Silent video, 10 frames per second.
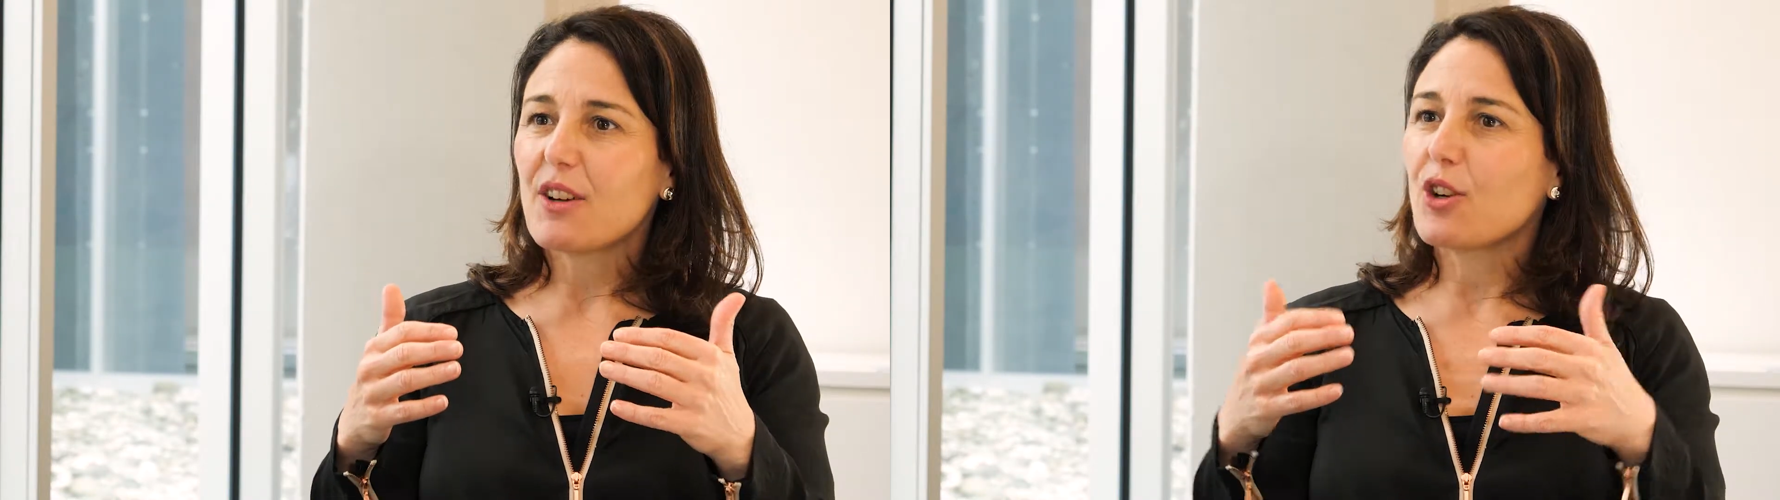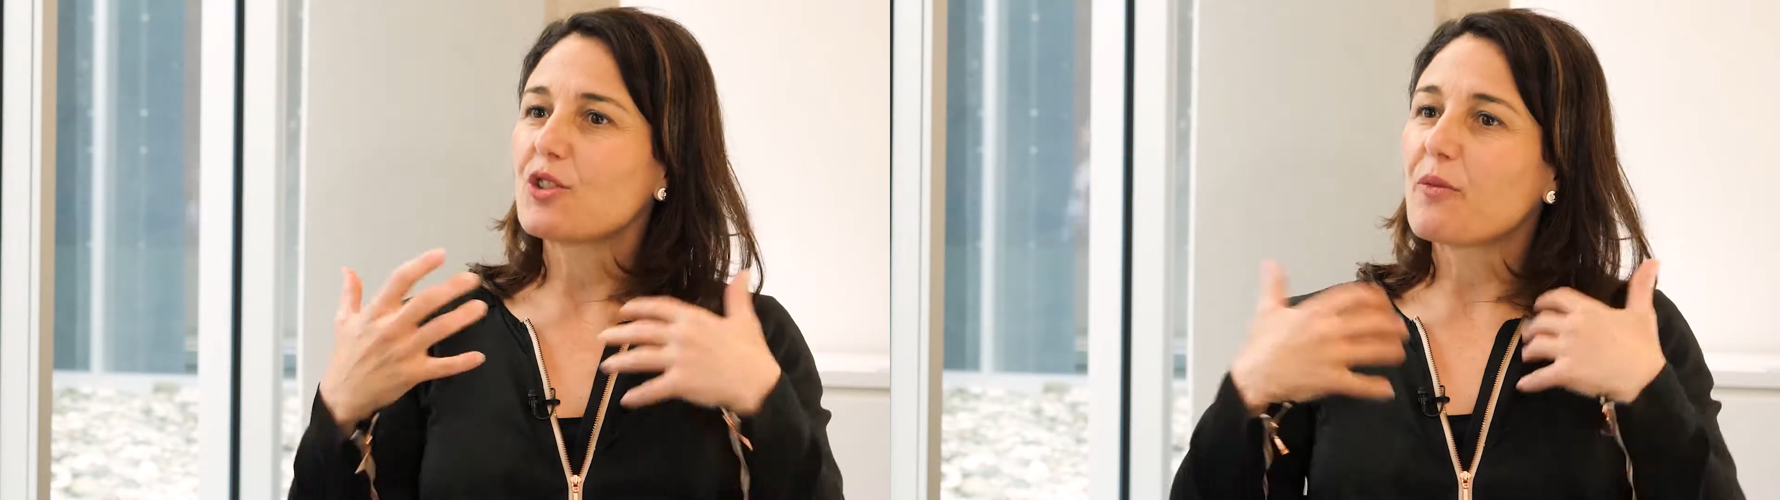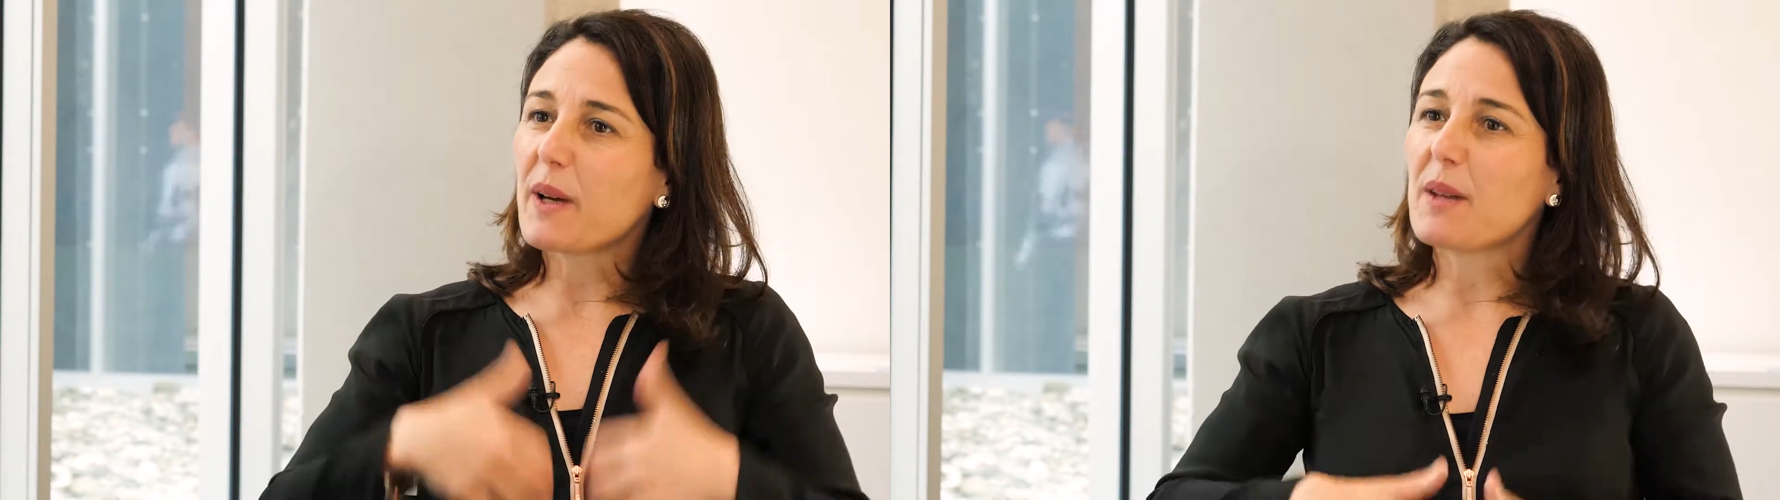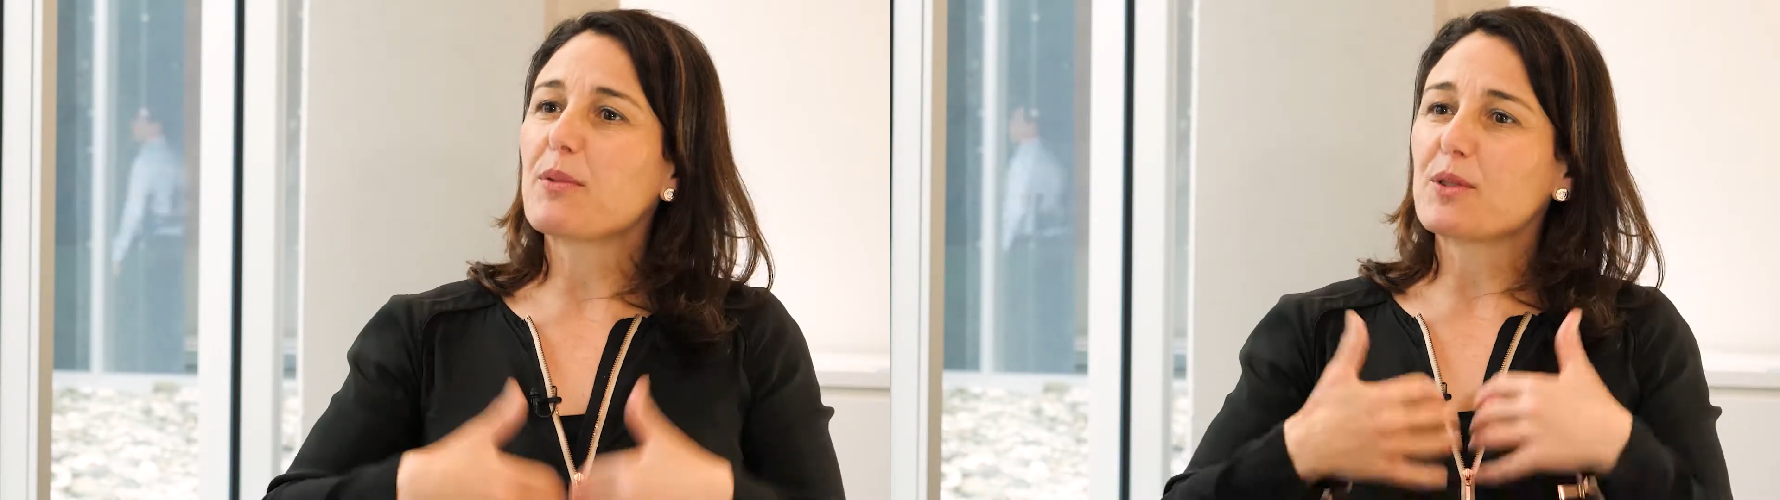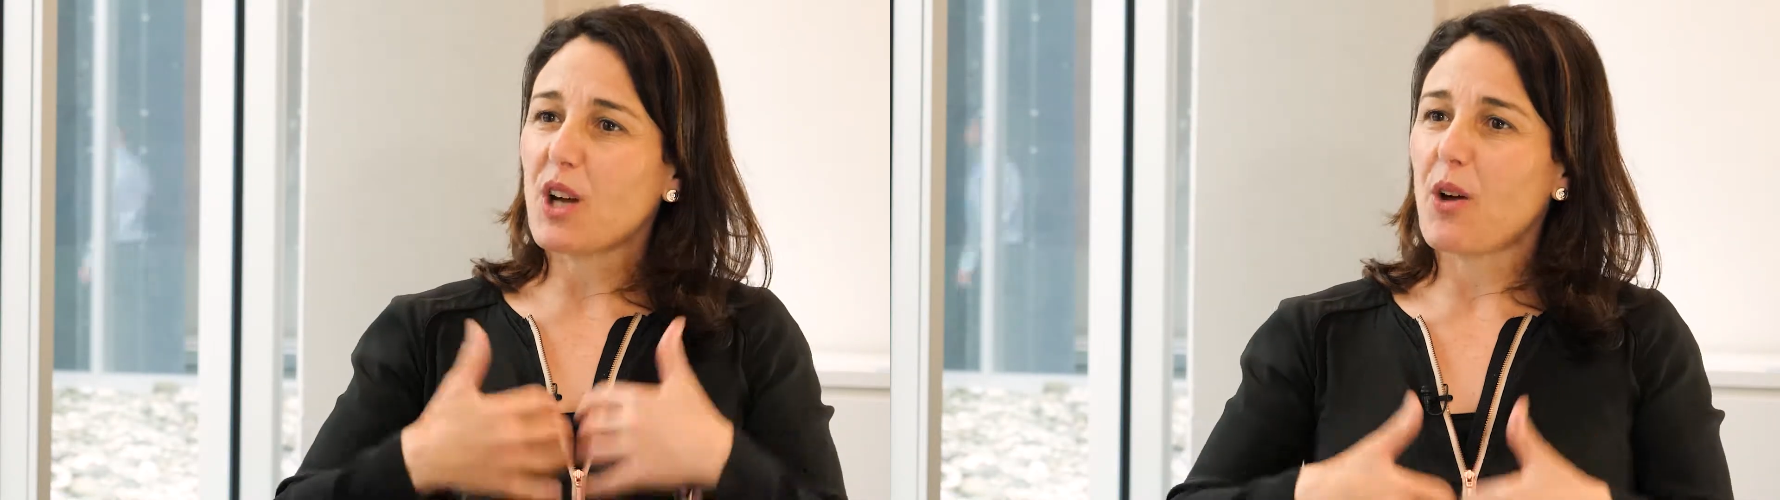because of
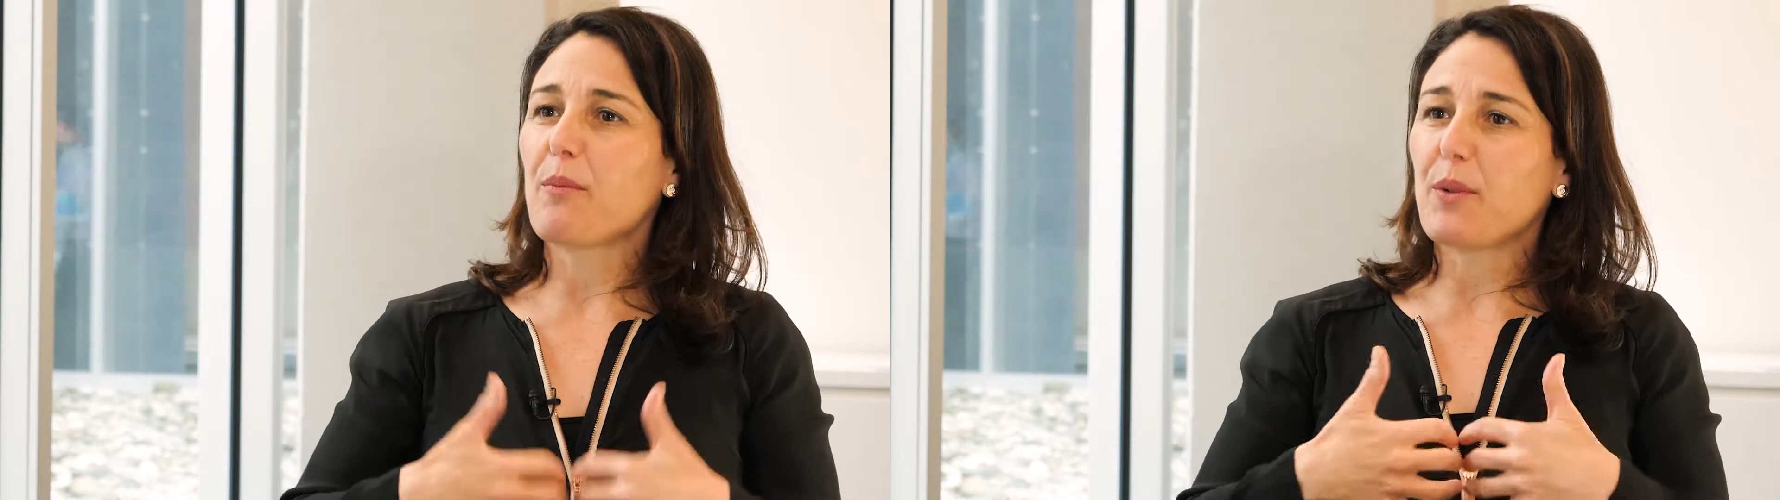people's own